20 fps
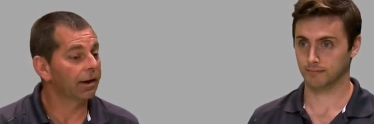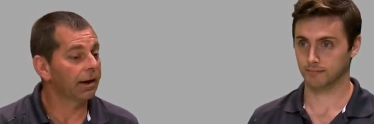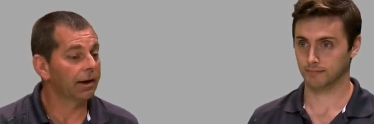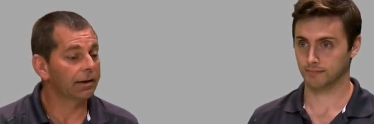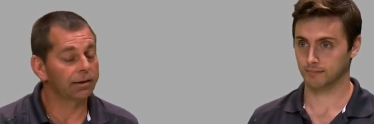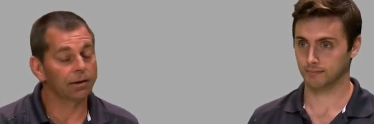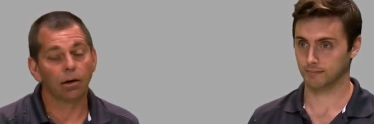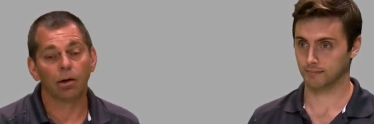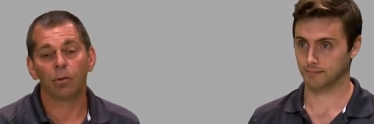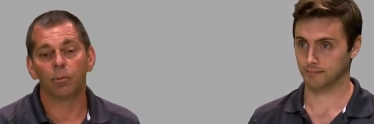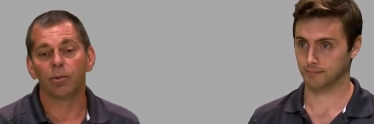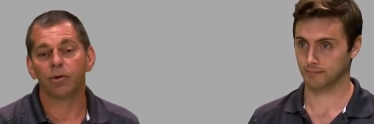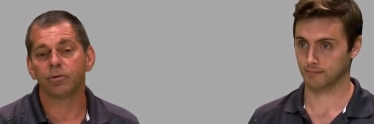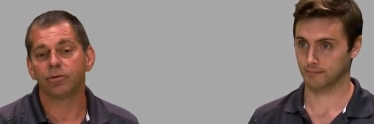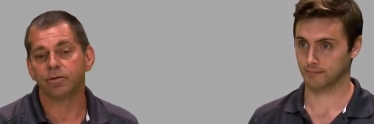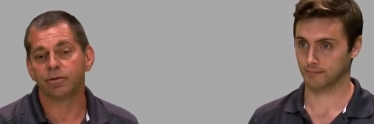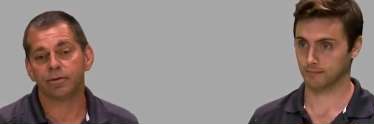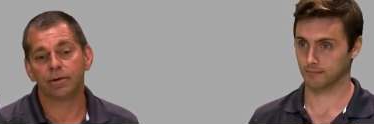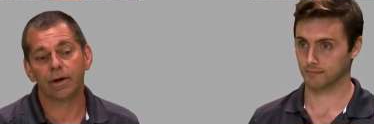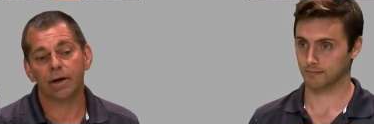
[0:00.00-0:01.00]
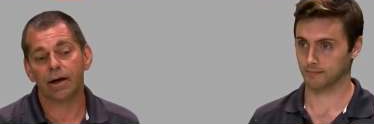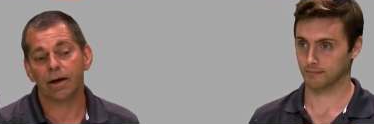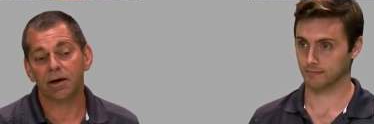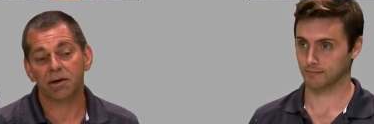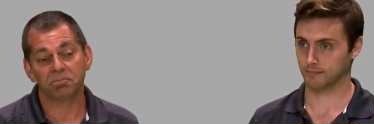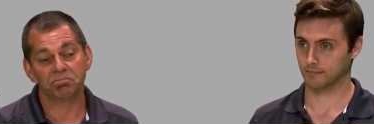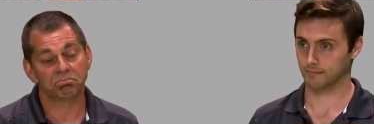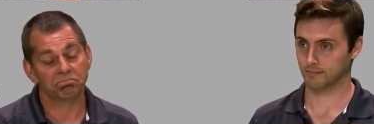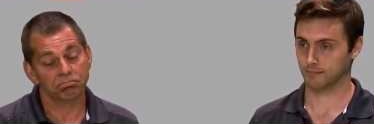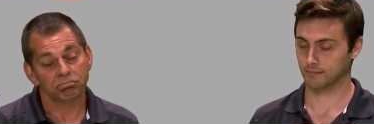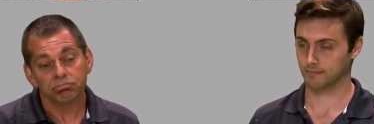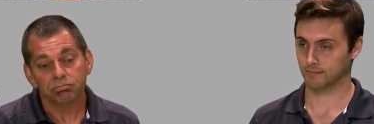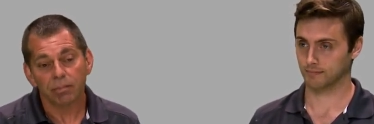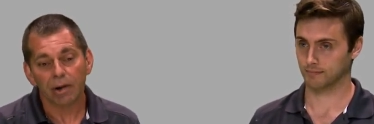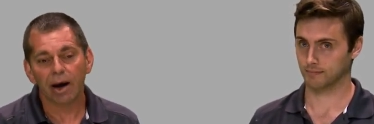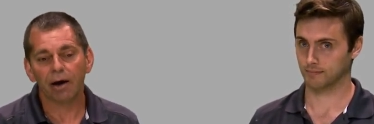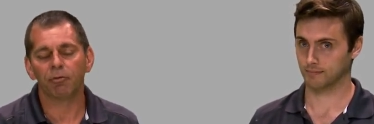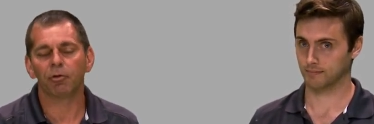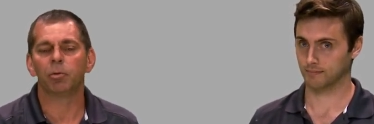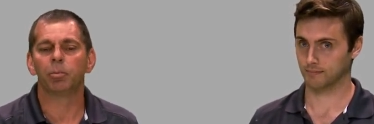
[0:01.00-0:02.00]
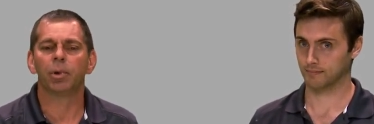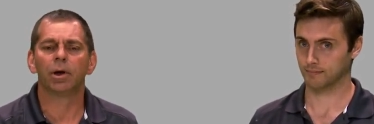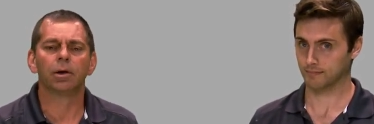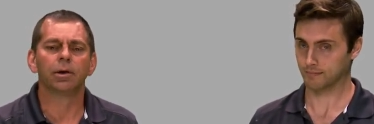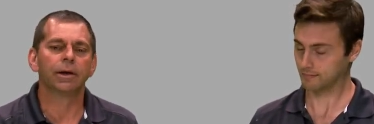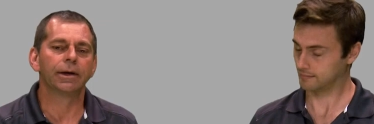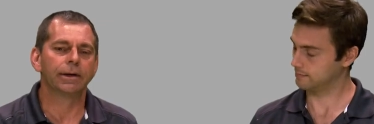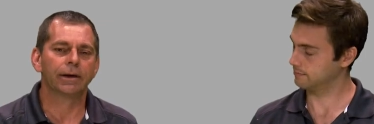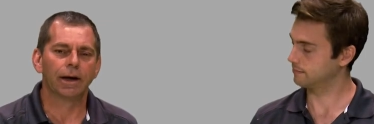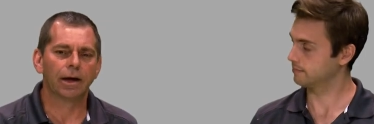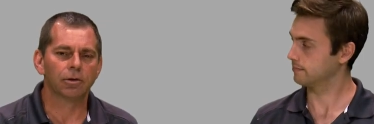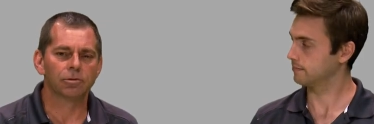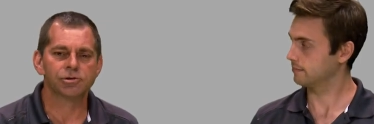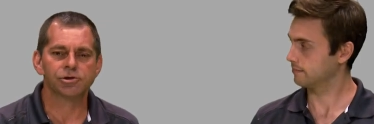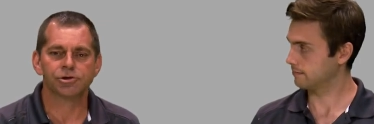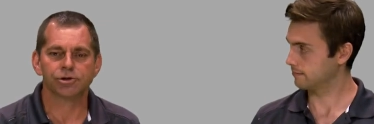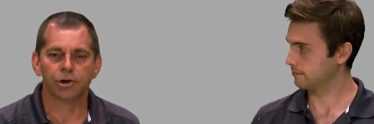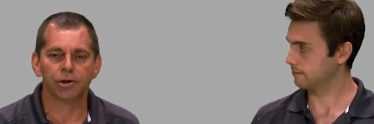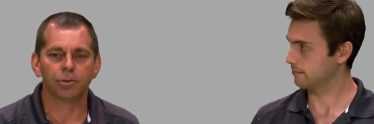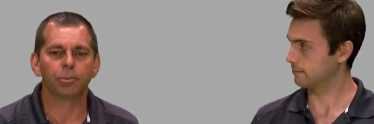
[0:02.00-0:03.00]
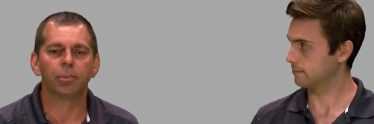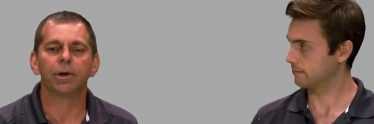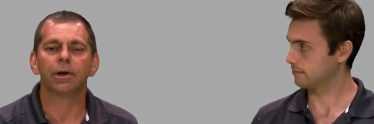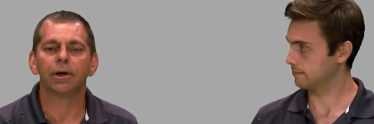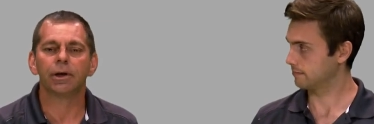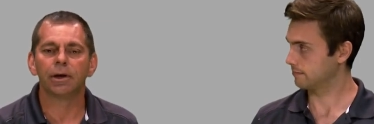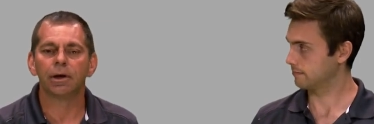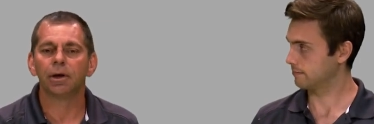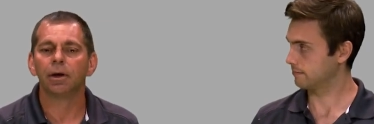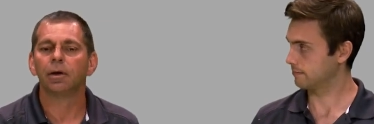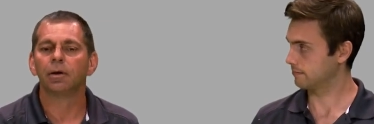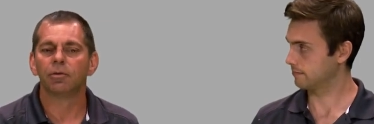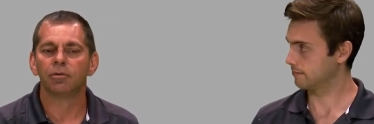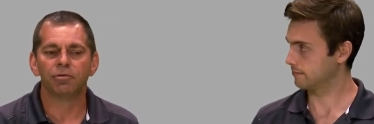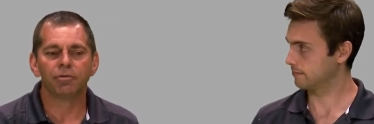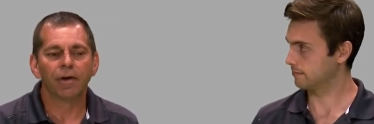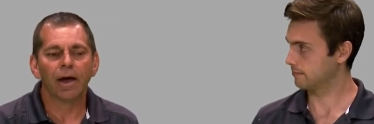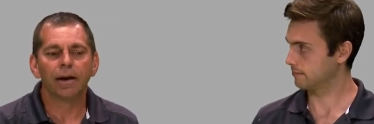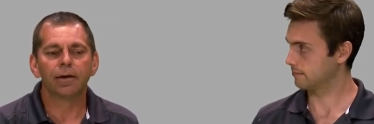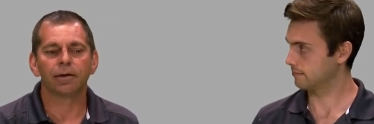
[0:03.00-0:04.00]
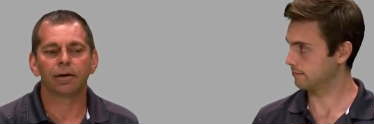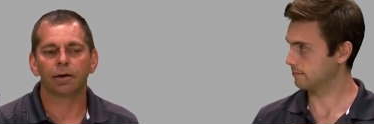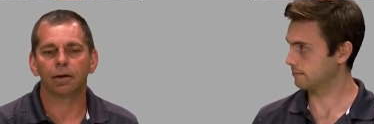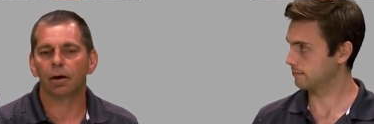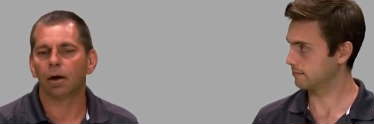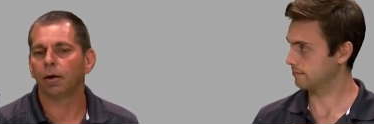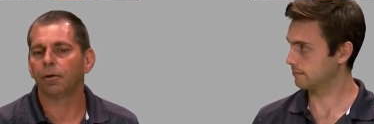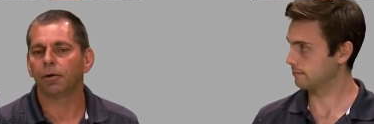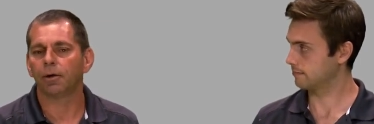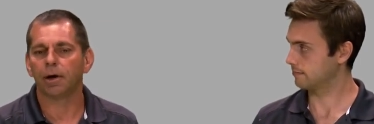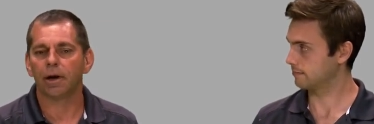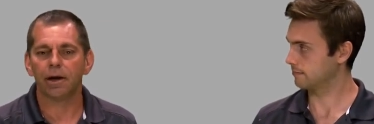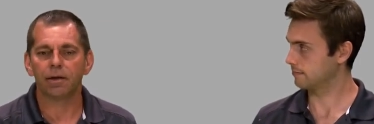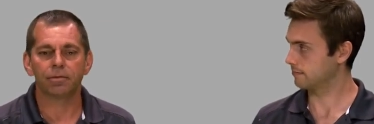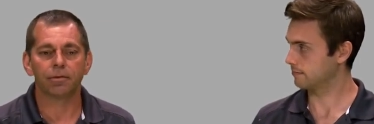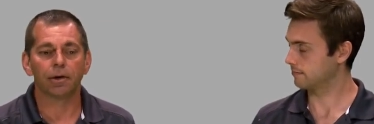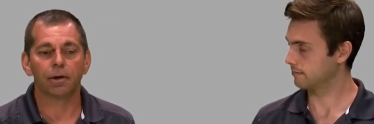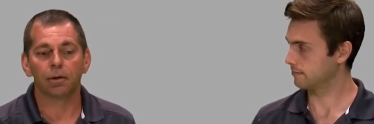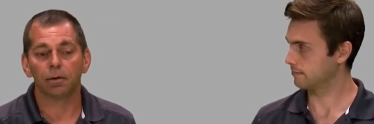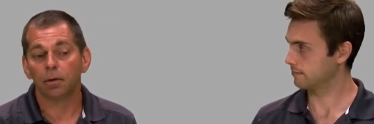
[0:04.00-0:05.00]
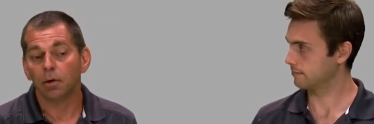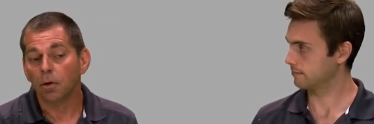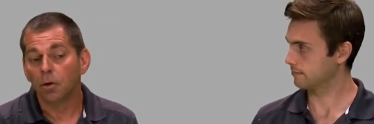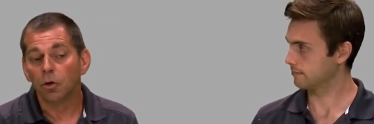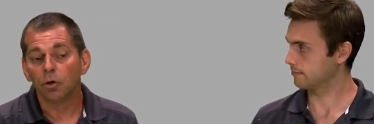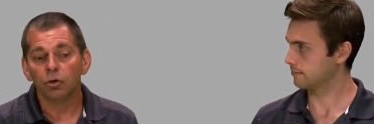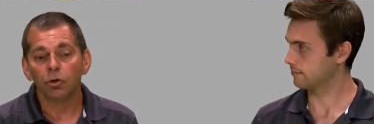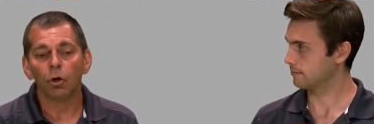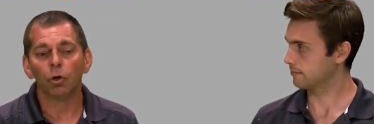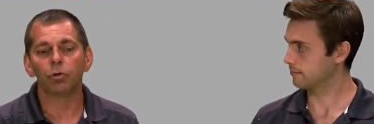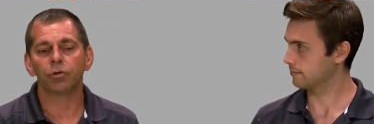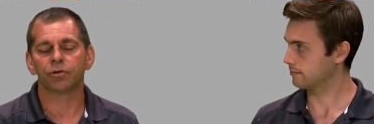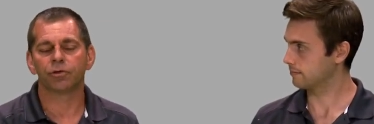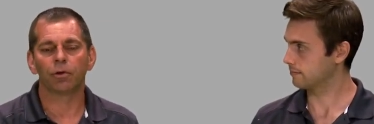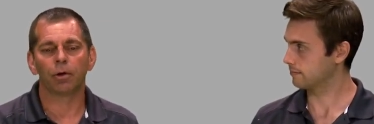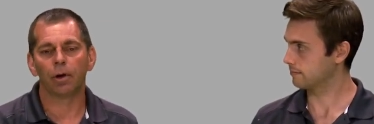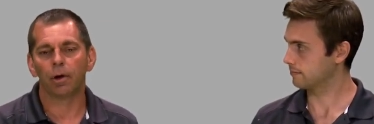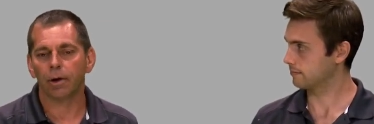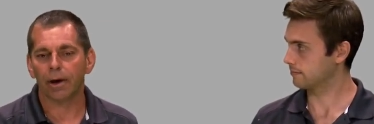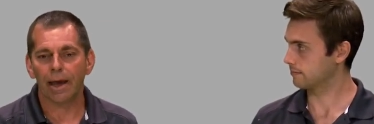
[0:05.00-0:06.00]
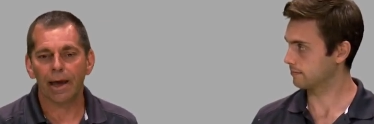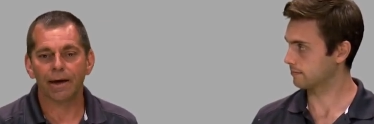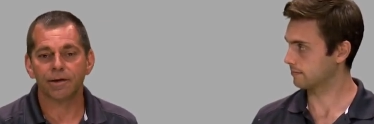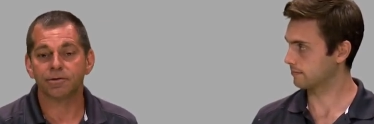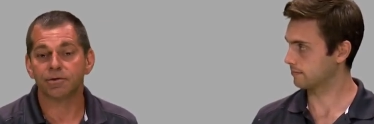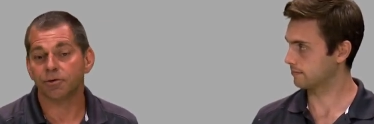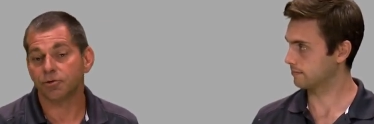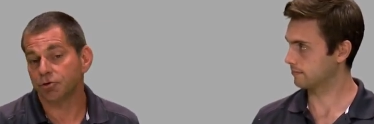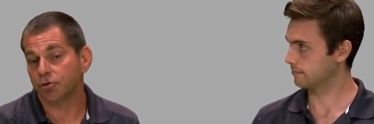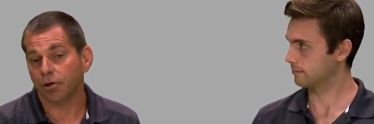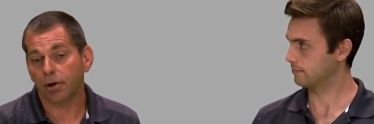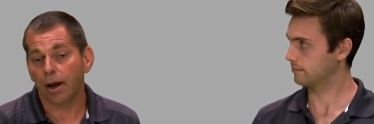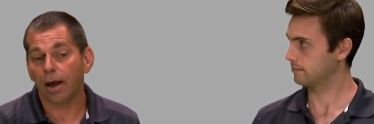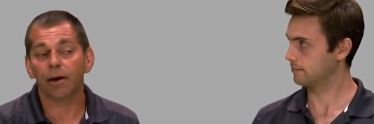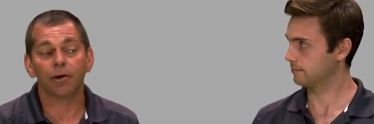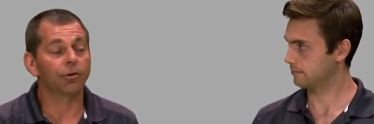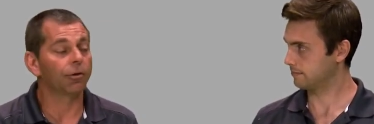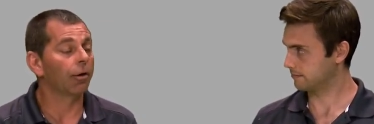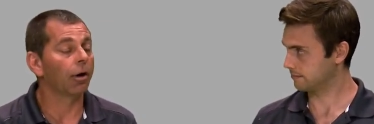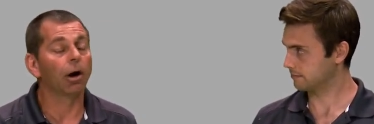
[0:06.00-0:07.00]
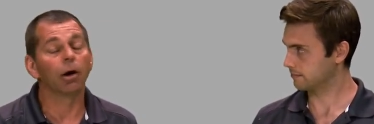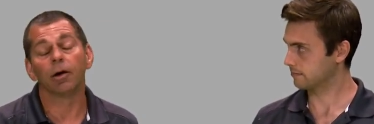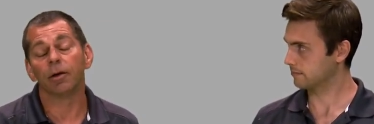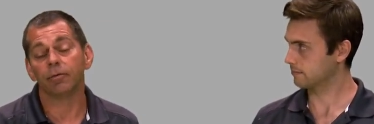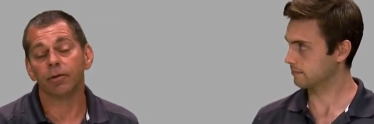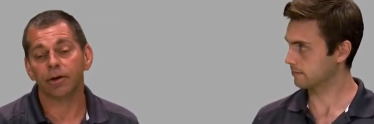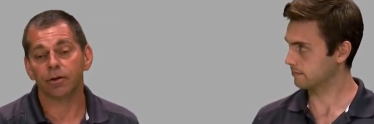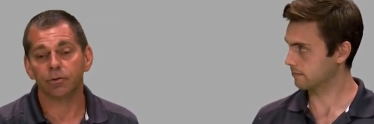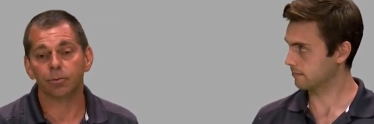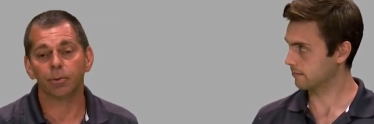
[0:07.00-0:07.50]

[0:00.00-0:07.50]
Speaker 1: that almost um, every building now should be vented underneath and no soil gases should enter our living